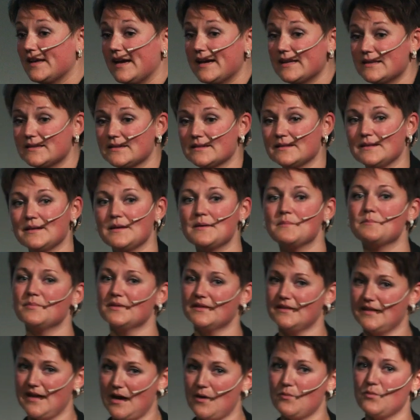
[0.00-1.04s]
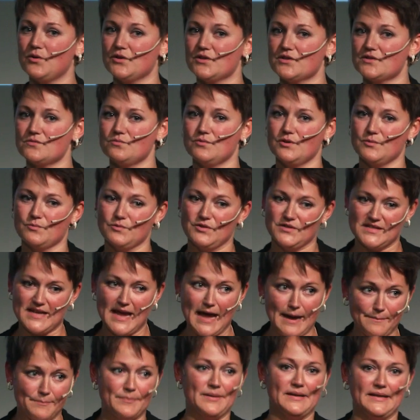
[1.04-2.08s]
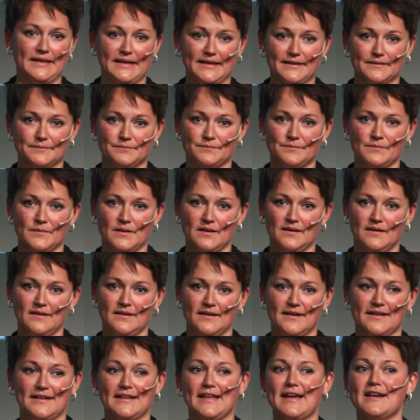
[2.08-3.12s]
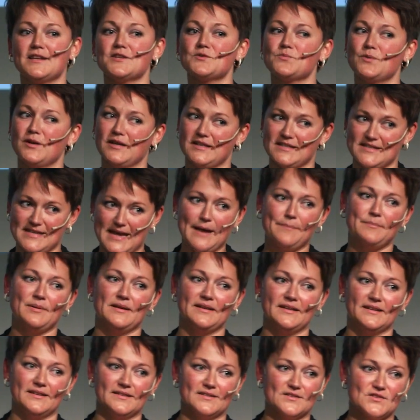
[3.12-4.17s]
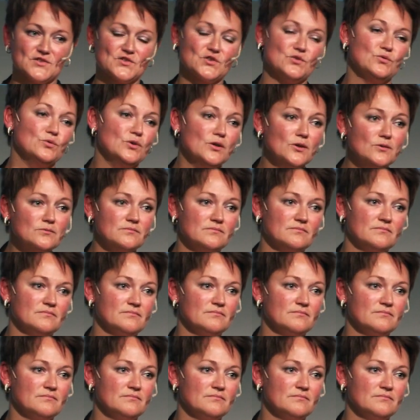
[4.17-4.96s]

that, but that was what was happening. And that is what is happening in the school.